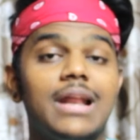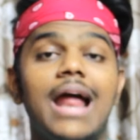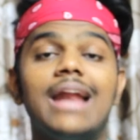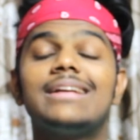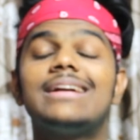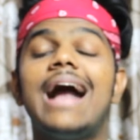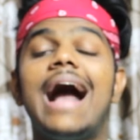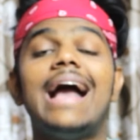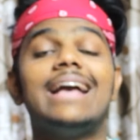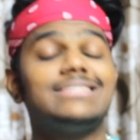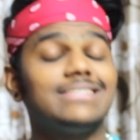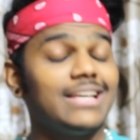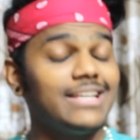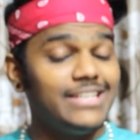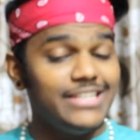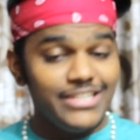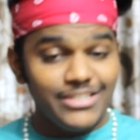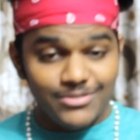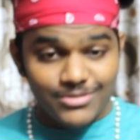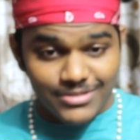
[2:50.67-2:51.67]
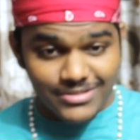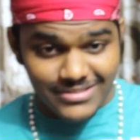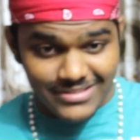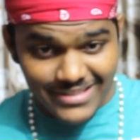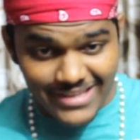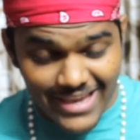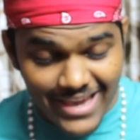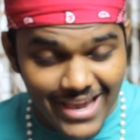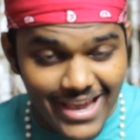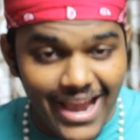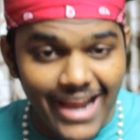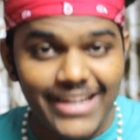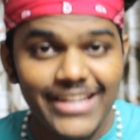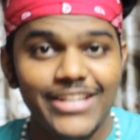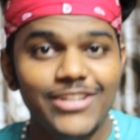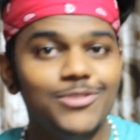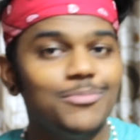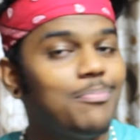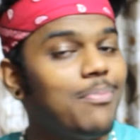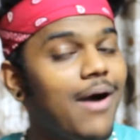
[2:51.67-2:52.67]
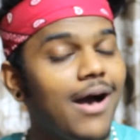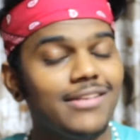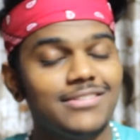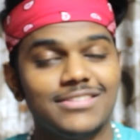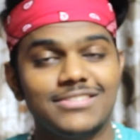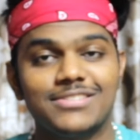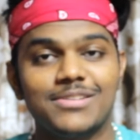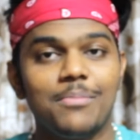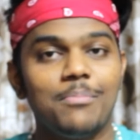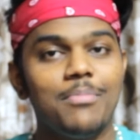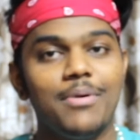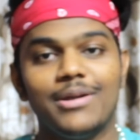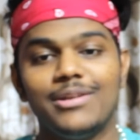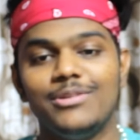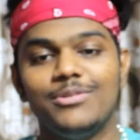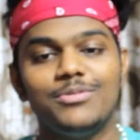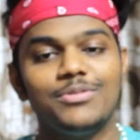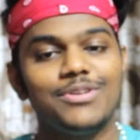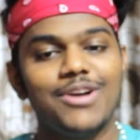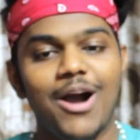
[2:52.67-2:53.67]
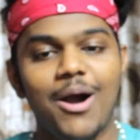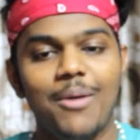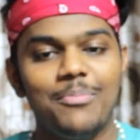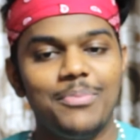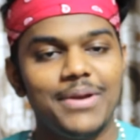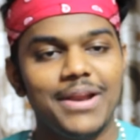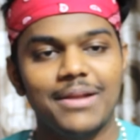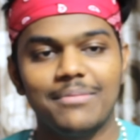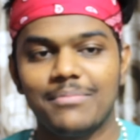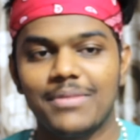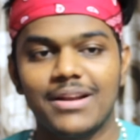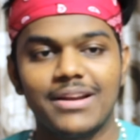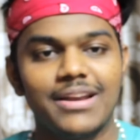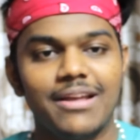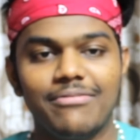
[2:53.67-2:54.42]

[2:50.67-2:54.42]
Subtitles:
And guys, I need to pause at some point due to copyright, man.